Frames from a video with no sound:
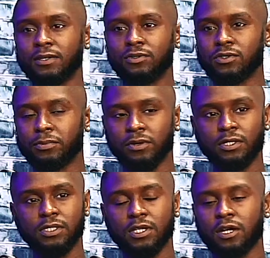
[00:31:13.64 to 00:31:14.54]
used to
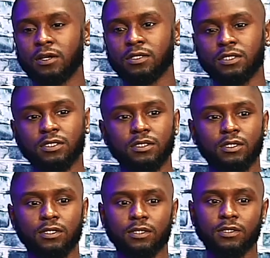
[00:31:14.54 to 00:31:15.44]
police sirens and
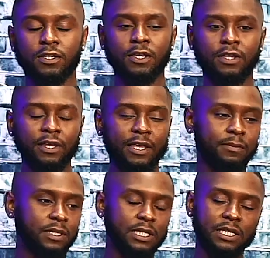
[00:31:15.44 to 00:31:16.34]
uh
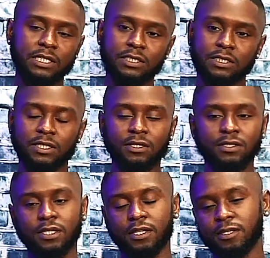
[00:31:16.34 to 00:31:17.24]
ambulance and yellow
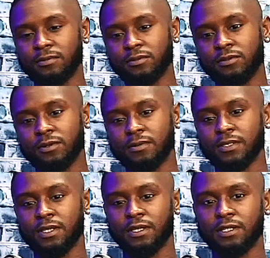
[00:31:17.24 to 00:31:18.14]
tape, you know what I'm
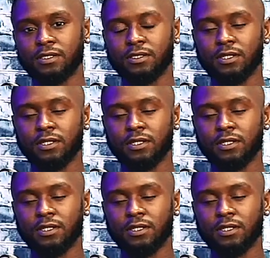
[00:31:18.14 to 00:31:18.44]
saying? It's